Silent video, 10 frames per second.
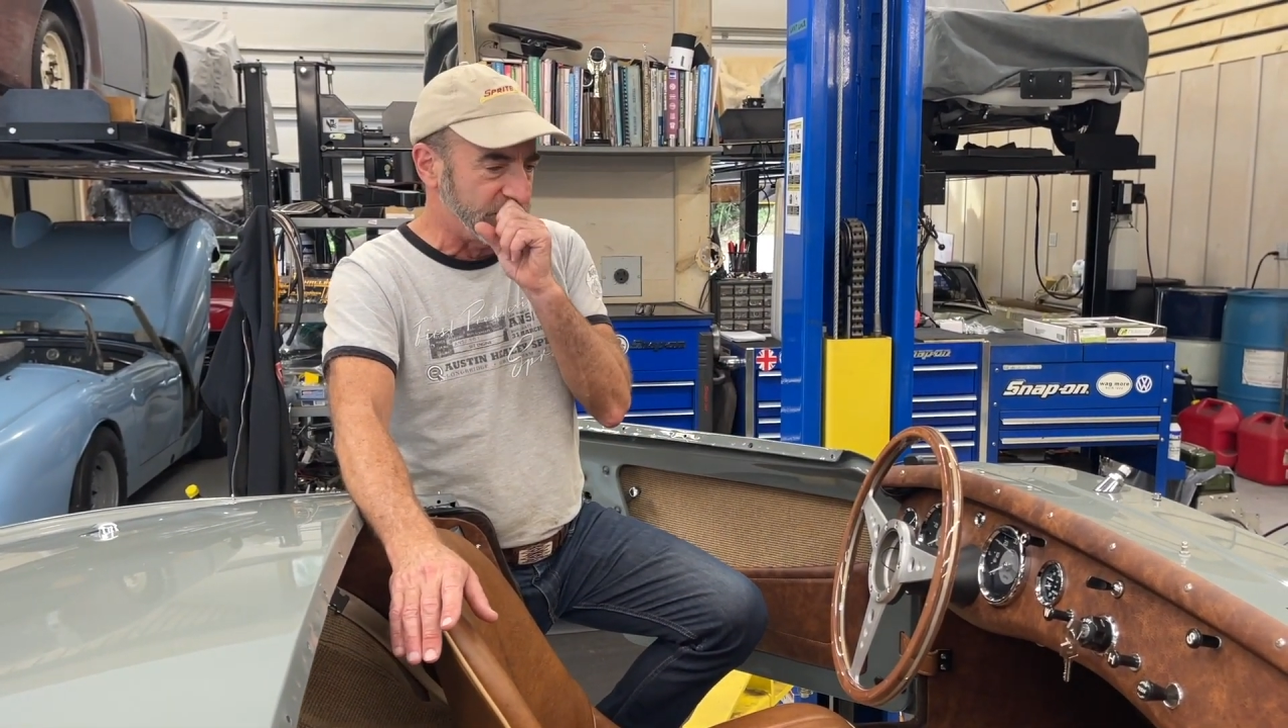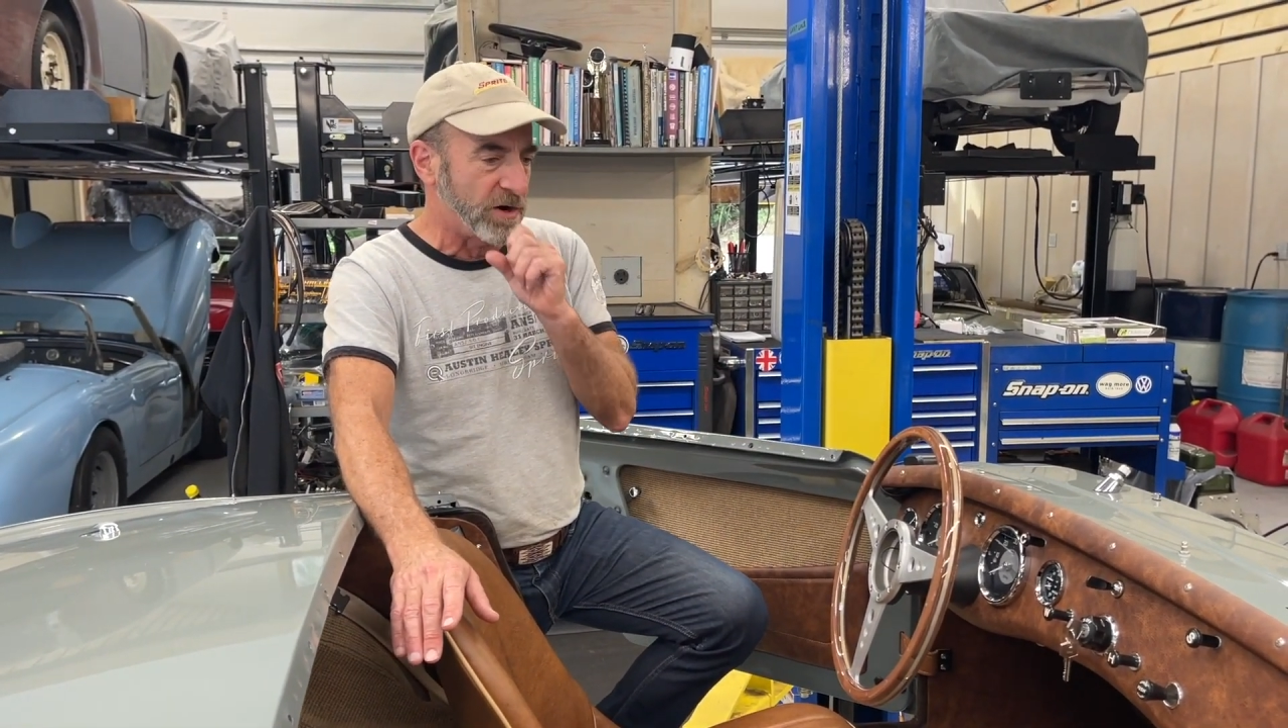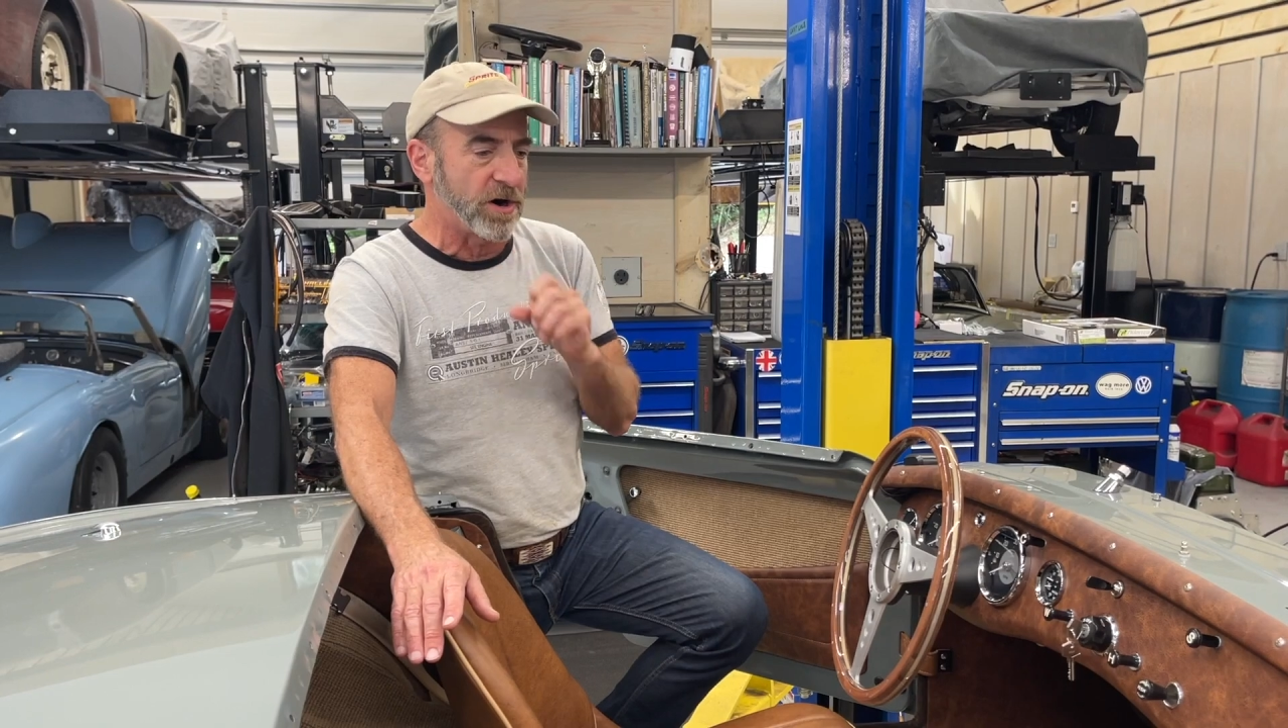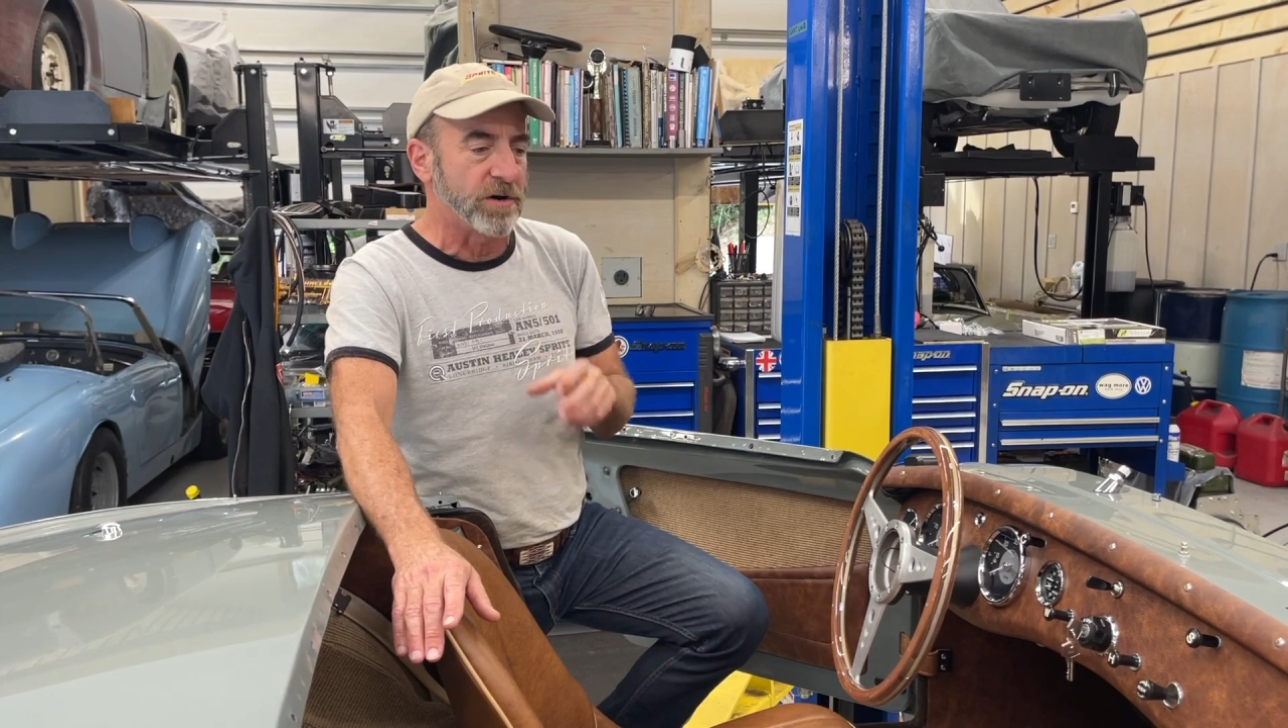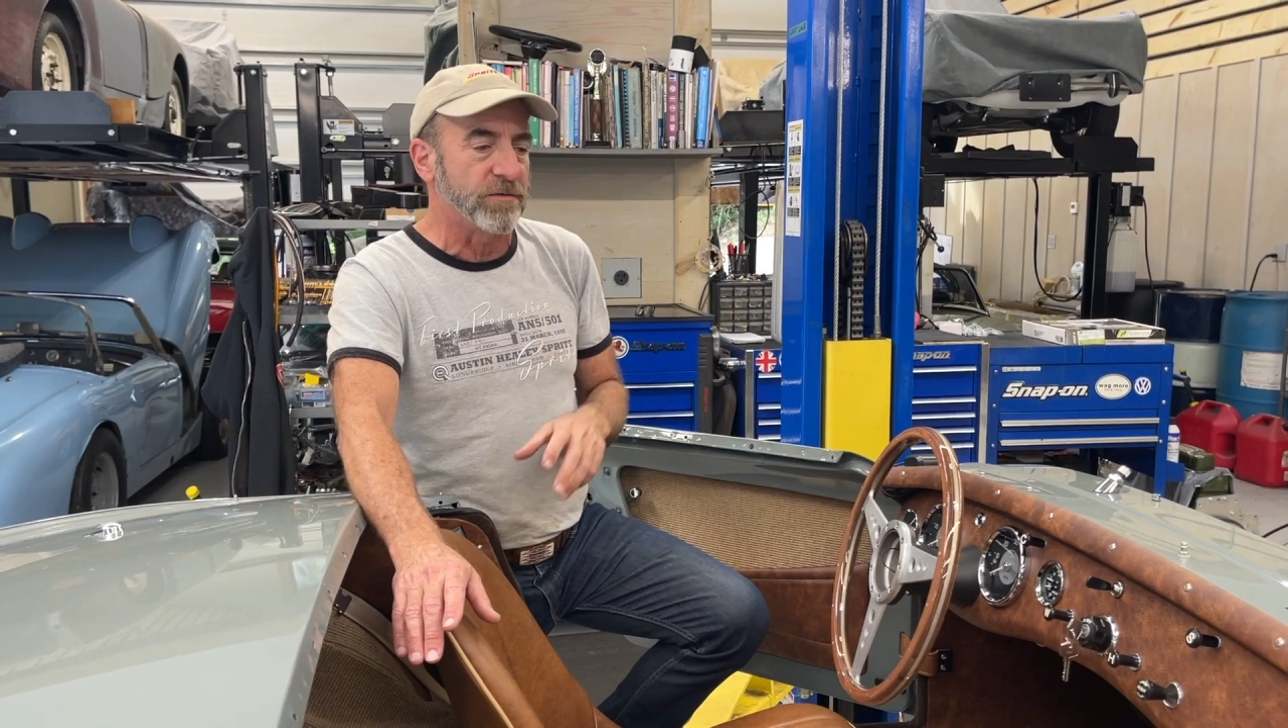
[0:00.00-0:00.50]

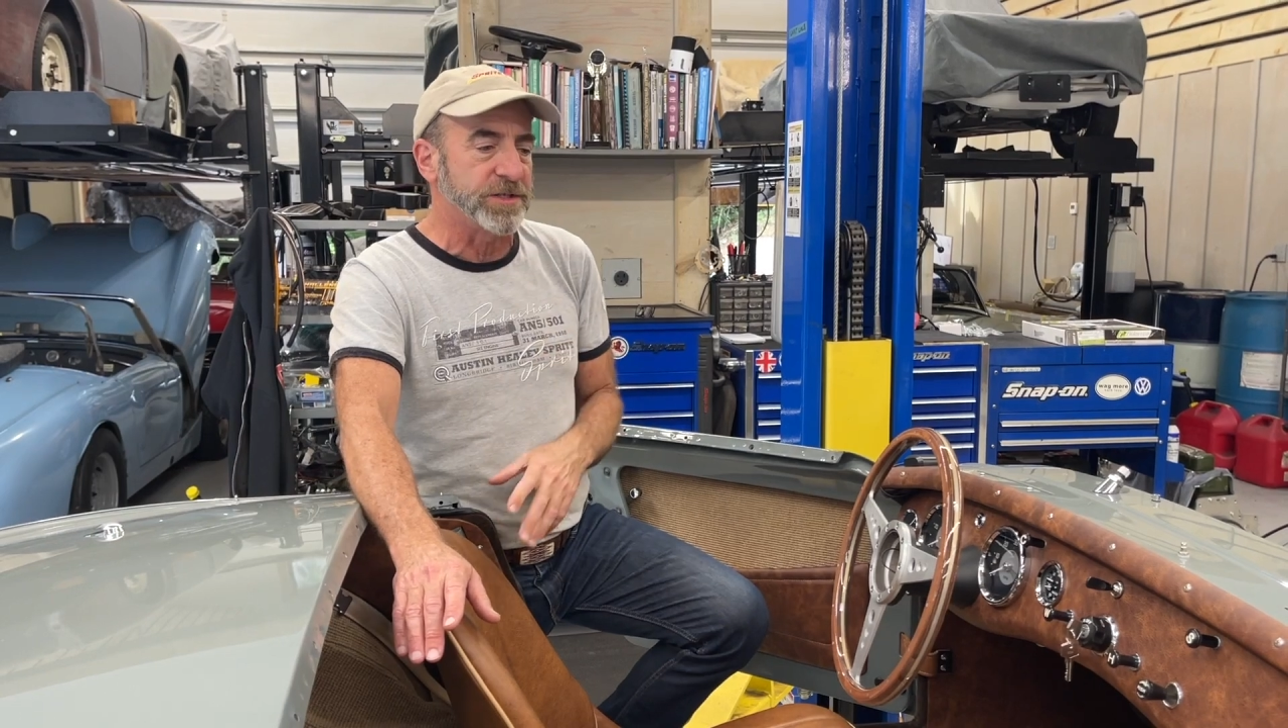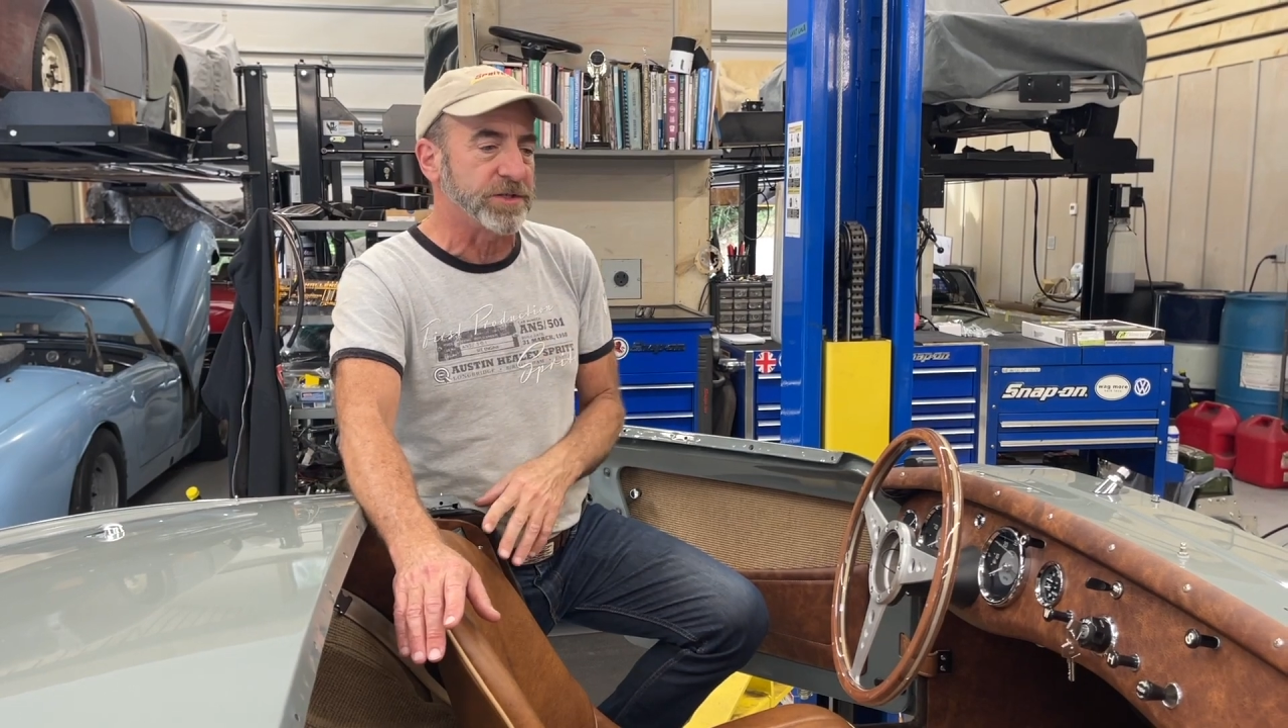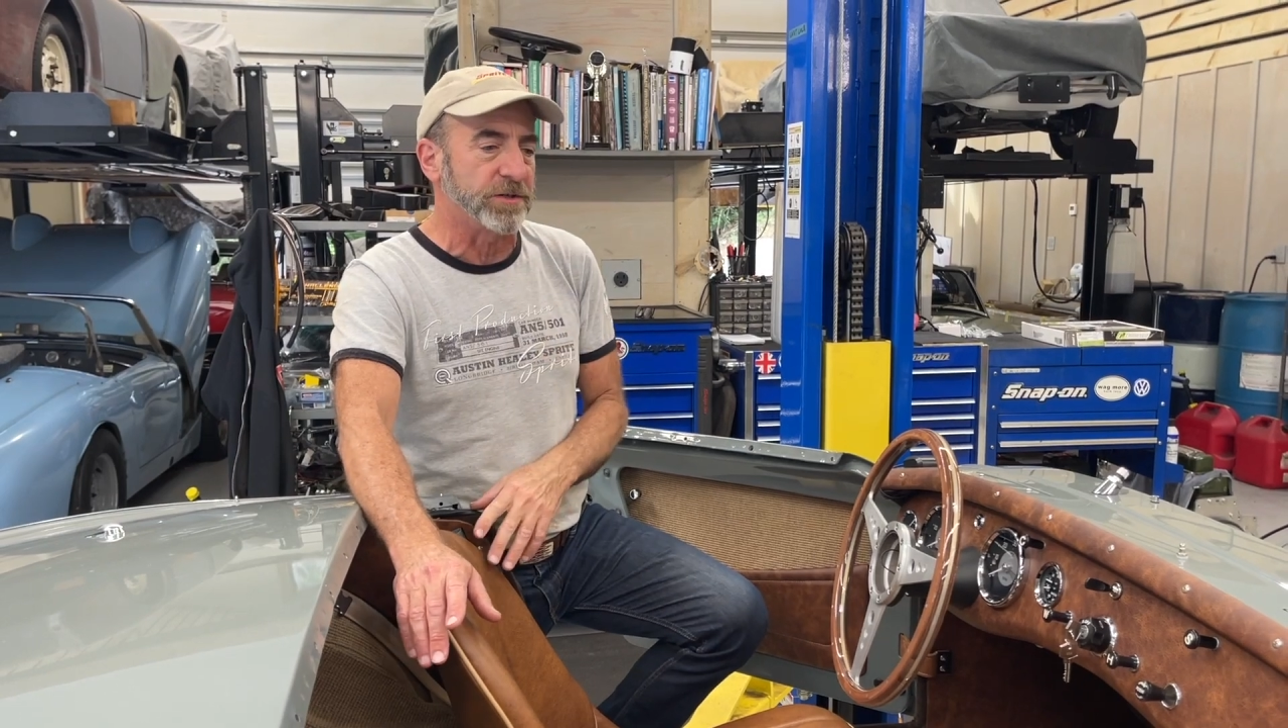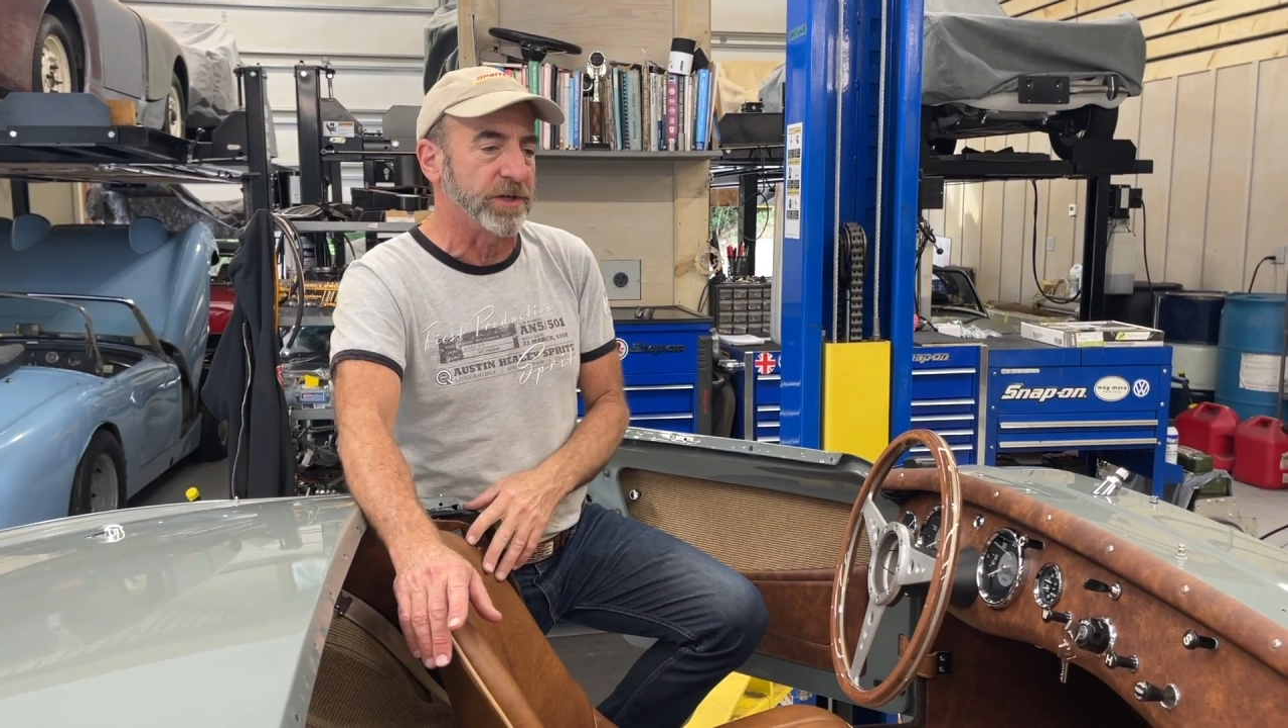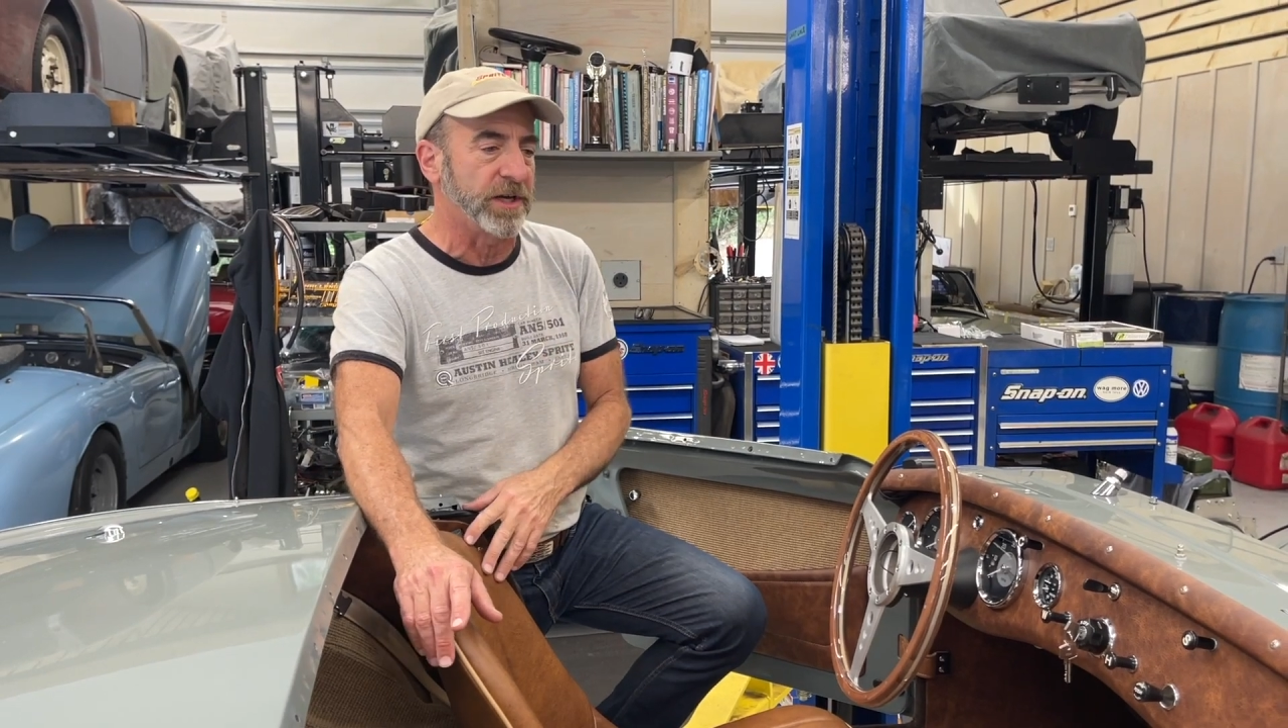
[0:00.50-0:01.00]
car
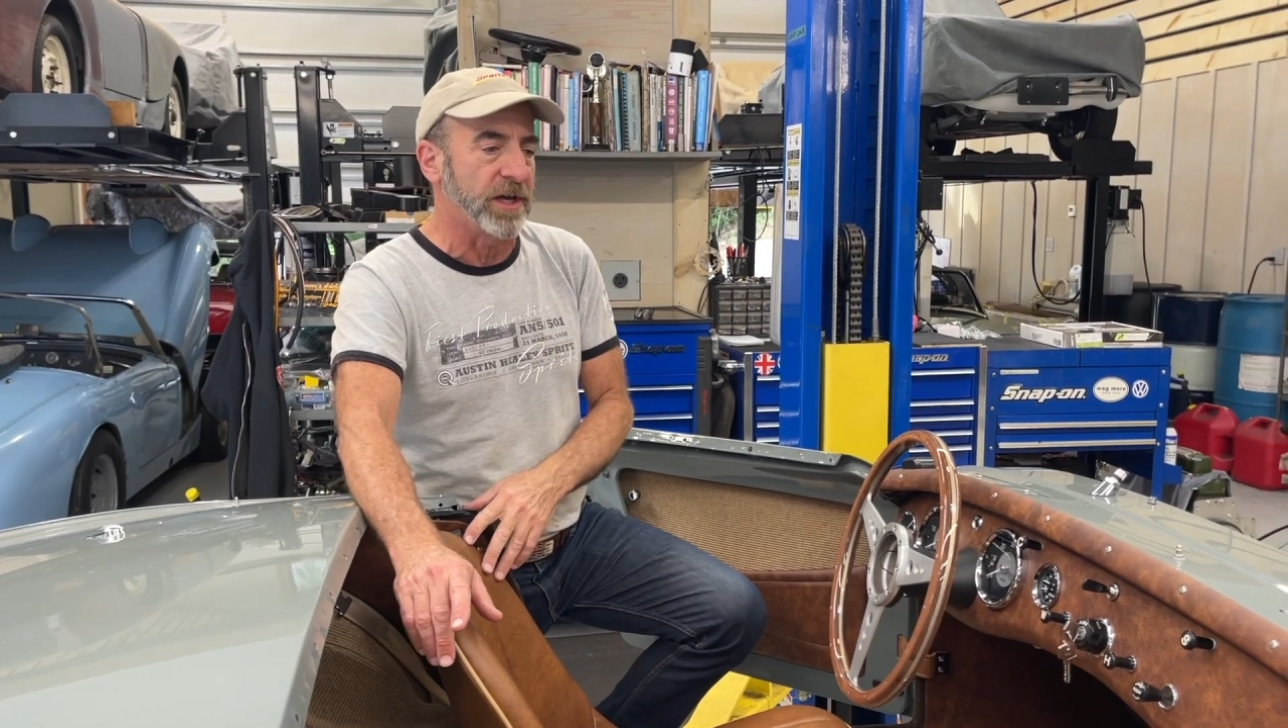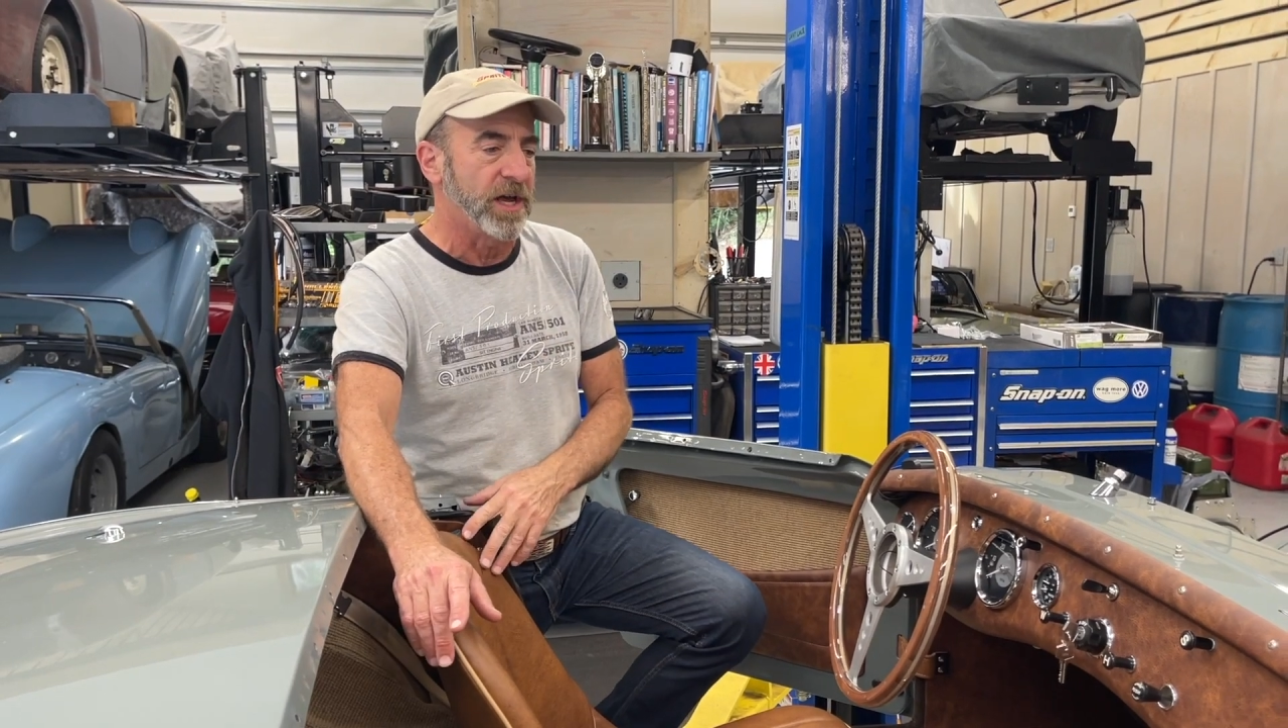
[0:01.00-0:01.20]
originally.